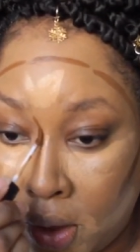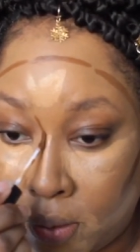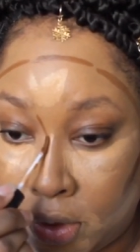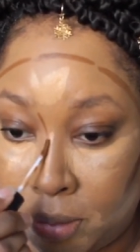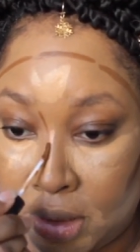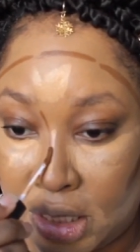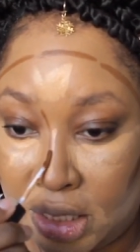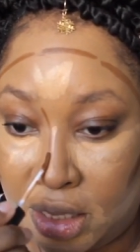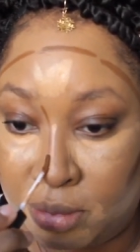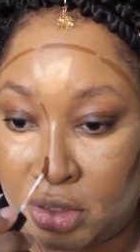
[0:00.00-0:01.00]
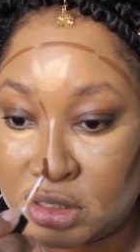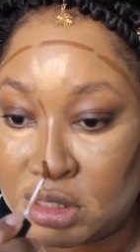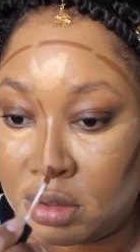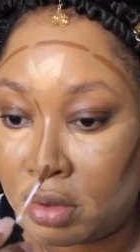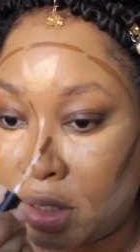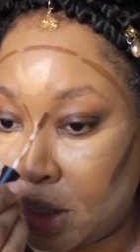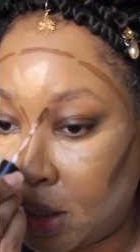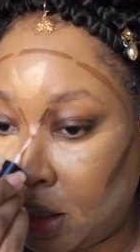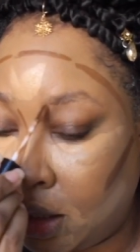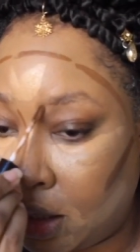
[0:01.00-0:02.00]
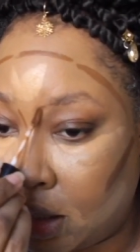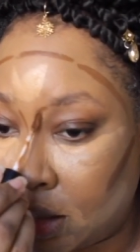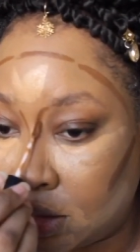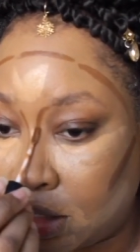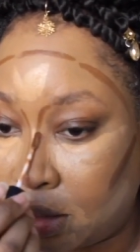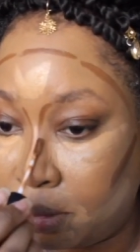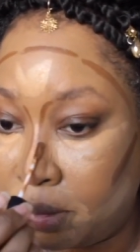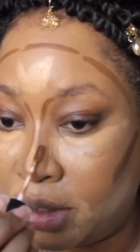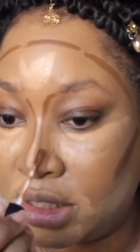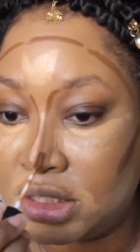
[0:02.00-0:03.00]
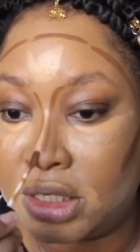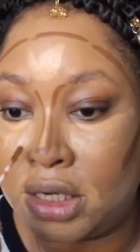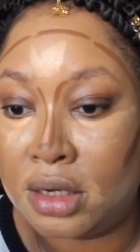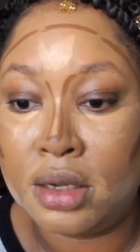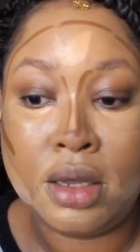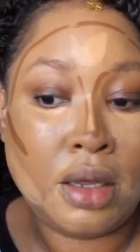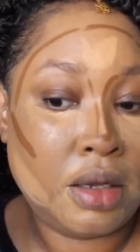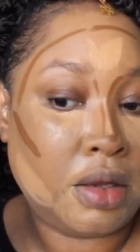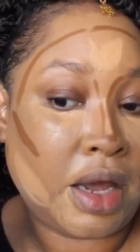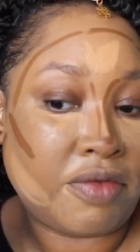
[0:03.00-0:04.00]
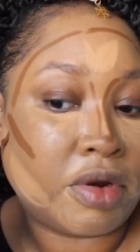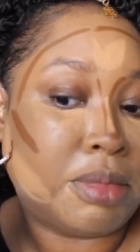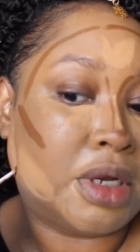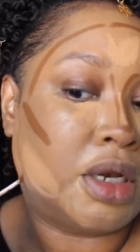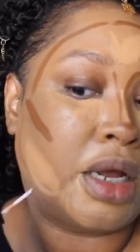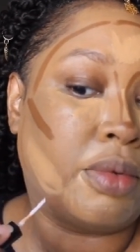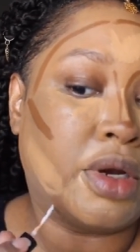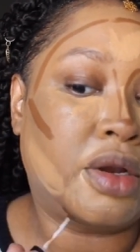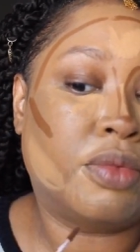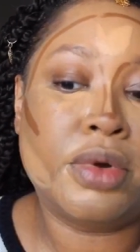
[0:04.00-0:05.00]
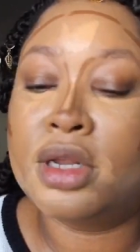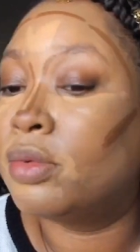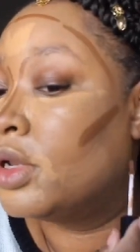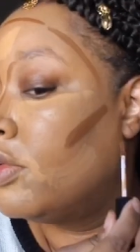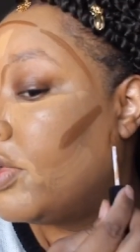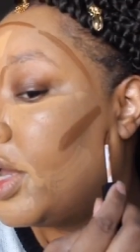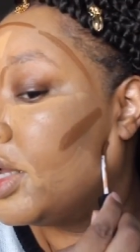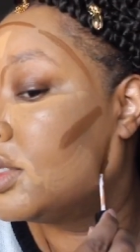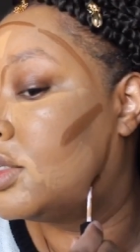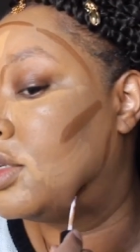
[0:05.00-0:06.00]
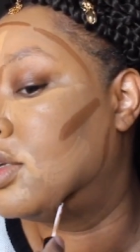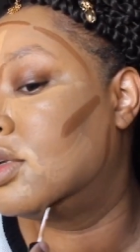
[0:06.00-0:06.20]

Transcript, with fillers: When you put that camel concealer on, honey, it is not budging. You have to blend that one in really, really fast.